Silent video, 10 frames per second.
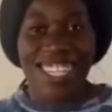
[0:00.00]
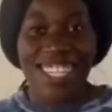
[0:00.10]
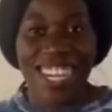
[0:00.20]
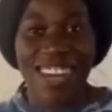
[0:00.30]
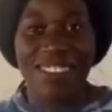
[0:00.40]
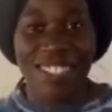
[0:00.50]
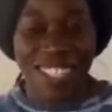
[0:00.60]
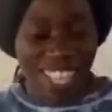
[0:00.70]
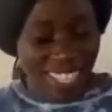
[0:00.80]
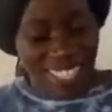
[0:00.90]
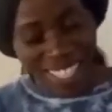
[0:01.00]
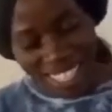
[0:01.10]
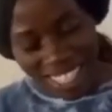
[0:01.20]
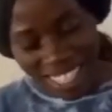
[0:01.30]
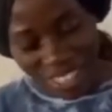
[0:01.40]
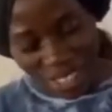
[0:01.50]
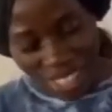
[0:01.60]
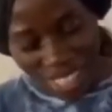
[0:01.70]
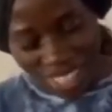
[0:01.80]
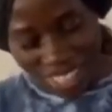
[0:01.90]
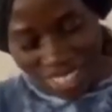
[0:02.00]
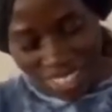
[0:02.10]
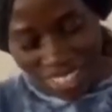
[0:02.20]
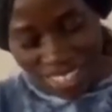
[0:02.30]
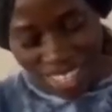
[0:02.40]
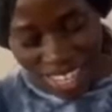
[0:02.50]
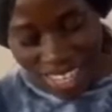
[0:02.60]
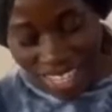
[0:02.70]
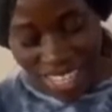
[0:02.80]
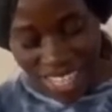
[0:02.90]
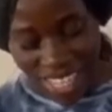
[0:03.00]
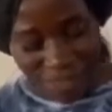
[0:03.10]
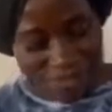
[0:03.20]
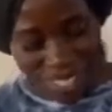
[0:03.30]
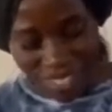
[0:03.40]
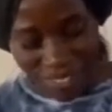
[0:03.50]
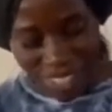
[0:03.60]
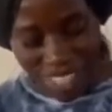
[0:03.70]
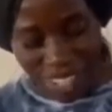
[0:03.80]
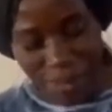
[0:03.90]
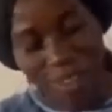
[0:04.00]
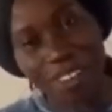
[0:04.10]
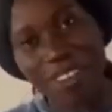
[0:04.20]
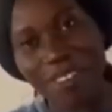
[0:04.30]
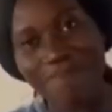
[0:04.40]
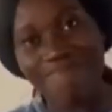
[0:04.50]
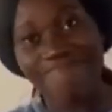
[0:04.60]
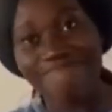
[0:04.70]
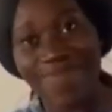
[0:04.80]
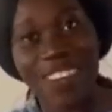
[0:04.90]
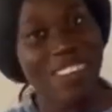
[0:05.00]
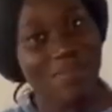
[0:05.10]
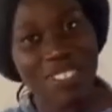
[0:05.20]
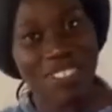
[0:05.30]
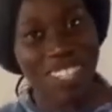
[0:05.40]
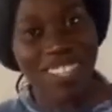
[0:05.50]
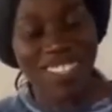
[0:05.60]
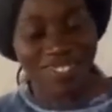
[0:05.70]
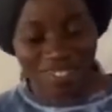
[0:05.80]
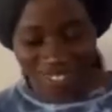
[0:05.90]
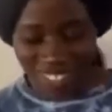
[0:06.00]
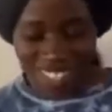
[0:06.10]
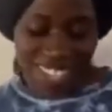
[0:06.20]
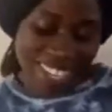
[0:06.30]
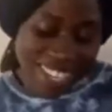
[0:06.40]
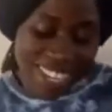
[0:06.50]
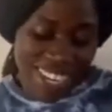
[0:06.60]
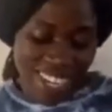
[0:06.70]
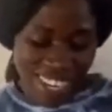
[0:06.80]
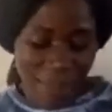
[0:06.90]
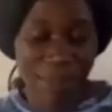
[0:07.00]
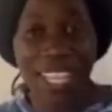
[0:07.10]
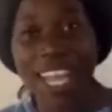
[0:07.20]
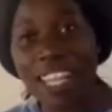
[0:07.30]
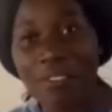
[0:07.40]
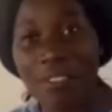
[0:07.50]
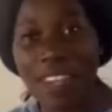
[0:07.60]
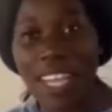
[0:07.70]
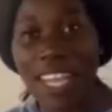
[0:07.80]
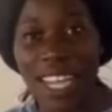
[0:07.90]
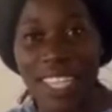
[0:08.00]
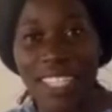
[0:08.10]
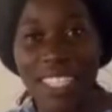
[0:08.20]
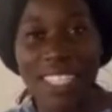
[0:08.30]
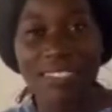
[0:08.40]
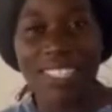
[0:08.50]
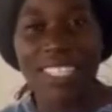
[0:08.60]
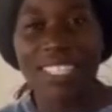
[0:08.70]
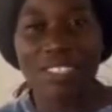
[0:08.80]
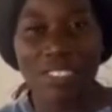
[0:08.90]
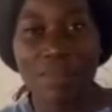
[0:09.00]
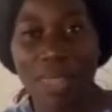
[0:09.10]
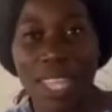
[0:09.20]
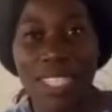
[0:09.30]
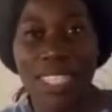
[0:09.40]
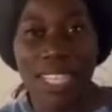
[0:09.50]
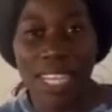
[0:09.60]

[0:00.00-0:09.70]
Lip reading: I was last in Kenya 3 years ago, and I miss everything about home. Home sweet home. Here I'm in California currently, we still use plastic,